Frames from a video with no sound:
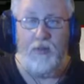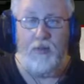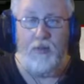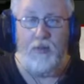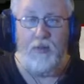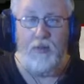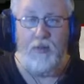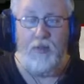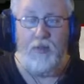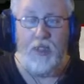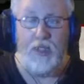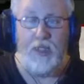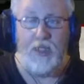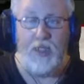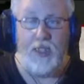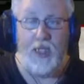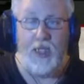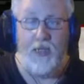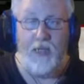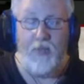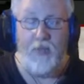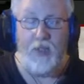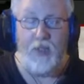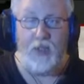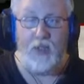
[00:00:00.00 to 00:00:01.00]
This
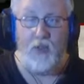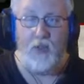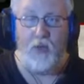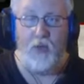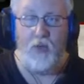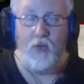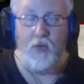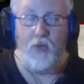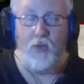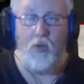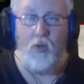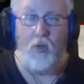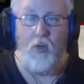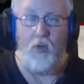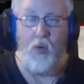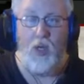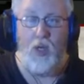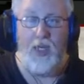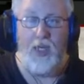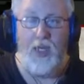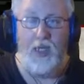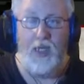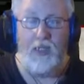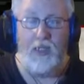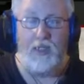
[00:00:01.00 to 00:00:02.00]
game, it's not
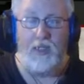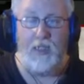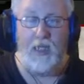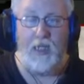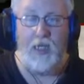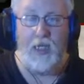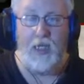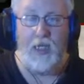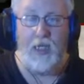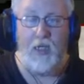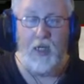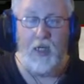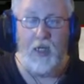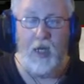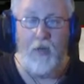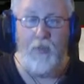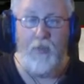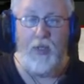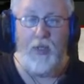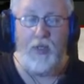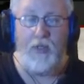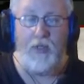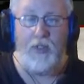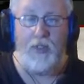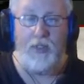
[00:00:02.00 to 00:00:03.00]
quite as clean cut
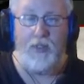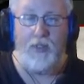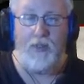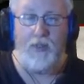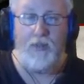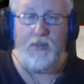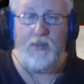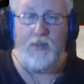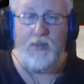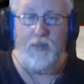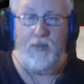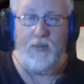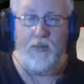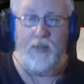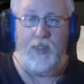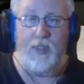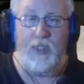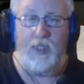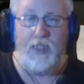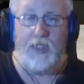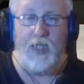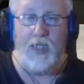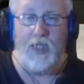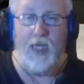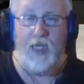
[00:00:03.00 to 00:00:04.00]
because
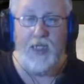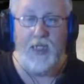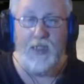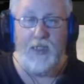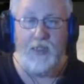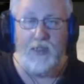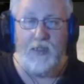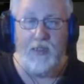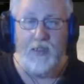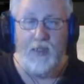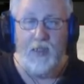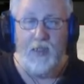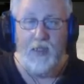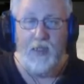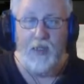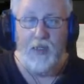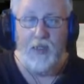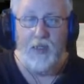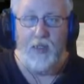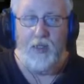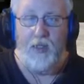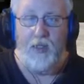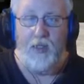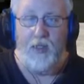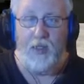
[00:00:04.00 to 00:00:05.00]
these guys
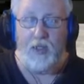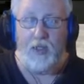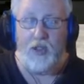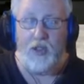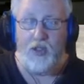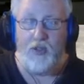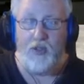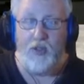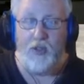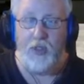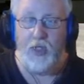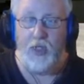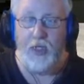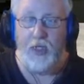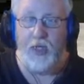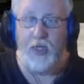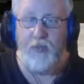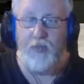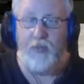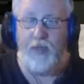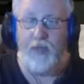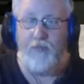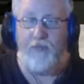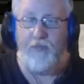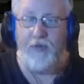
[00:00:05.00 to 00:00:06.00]
are struggling a
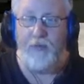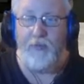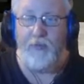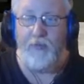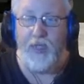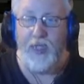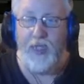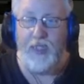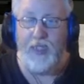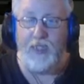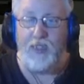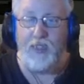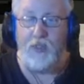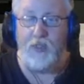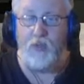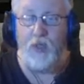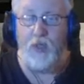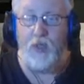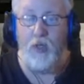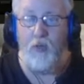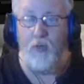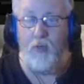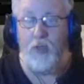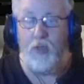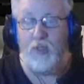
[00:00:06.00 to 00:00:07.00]
bit for pace as
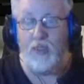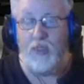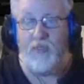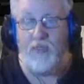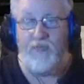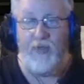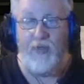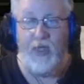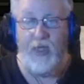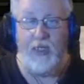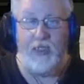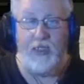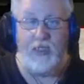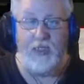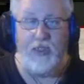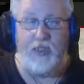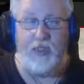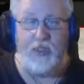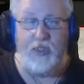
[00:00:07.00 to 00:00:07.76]
well, plus the fact he's just